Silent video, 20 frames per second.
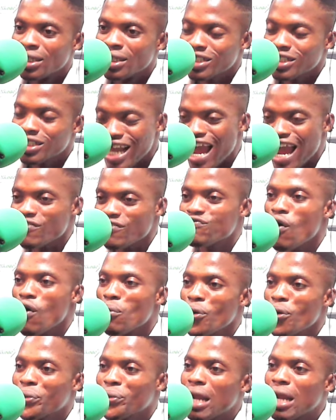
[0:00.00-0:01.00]
Sky for
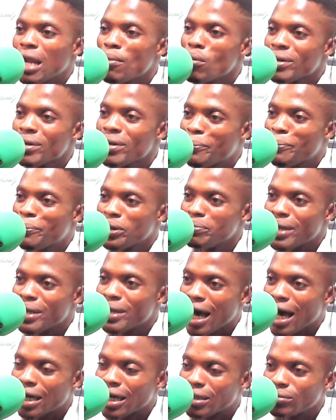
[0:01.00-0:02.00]
mo hwara mo na
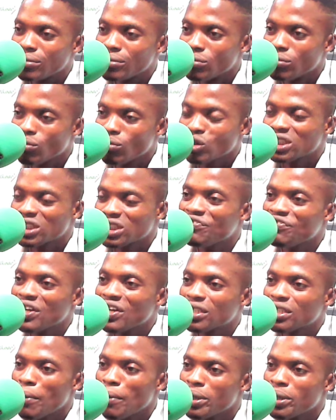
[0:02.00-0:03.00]
premier Mose
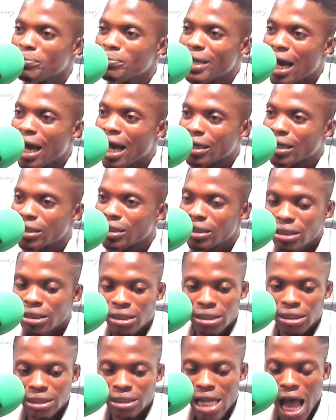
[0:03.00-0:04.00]
fata premier
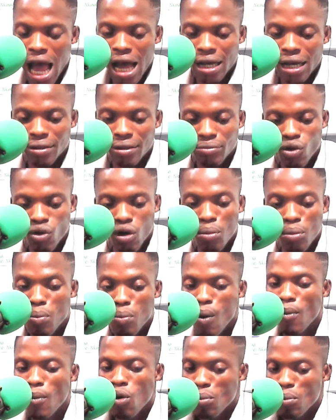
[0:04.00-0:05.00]
ya ko mo
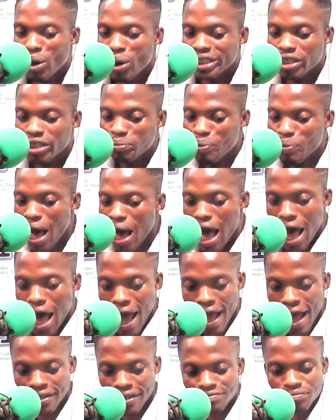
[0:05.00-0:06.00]
bom homoden
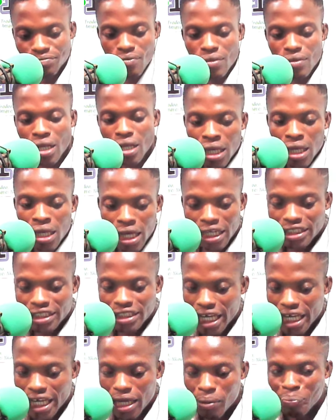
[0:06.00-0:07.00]
pa
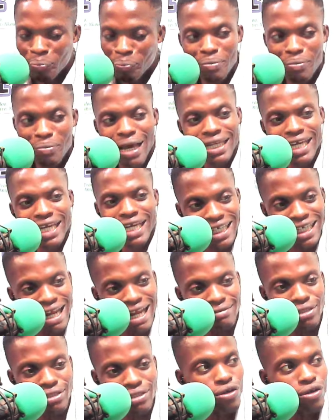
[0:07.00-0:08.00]
enti premier league
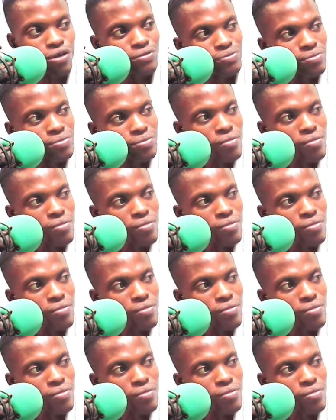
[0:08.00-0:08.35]
class no